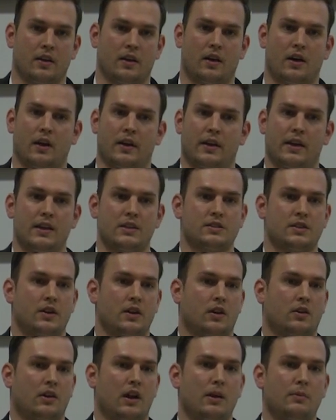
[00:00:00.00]
Uh, he's an
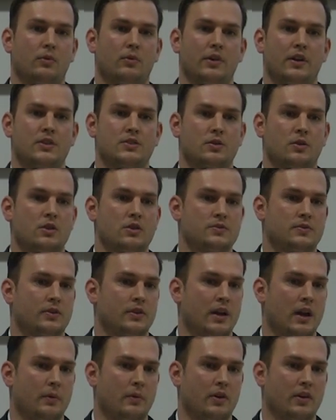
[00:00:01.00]
incredible resource for
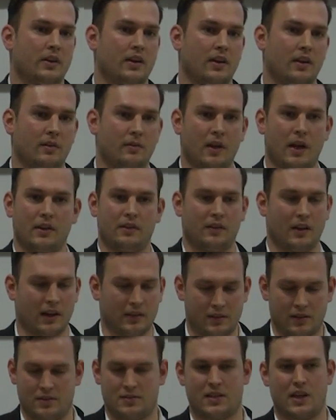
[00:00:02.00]
networking, not, not
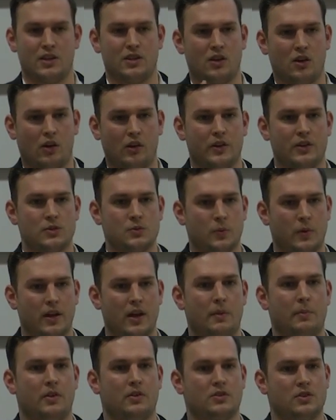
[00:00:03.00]
to send you all his
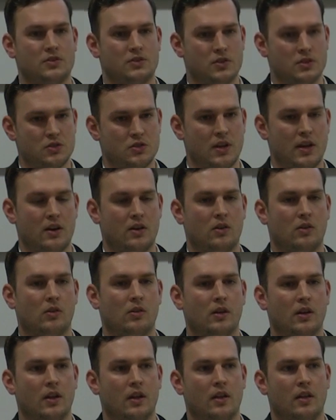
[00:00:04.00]
way, but just in general,